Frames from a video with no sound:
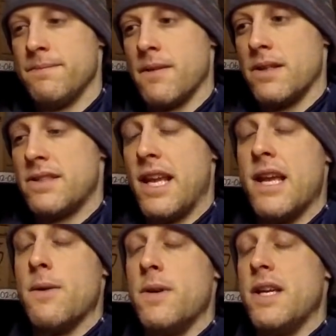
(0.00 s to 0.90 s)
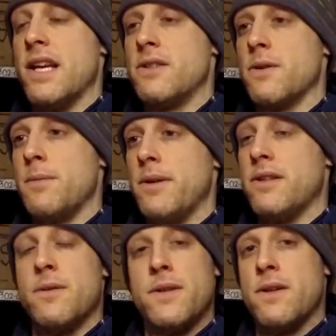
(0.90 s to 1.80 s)
Say we enter a
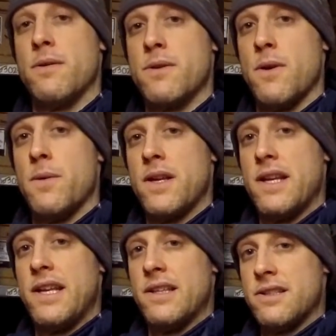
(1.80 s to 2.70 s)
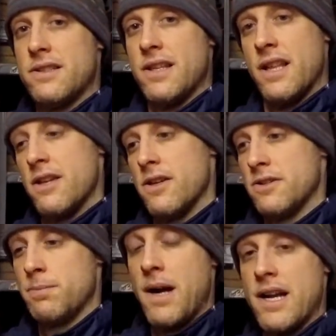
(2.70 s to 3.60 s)
building, we don't know what it is, and
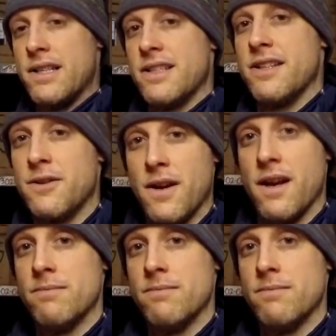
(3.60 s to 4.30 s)
there's bodies on the ground.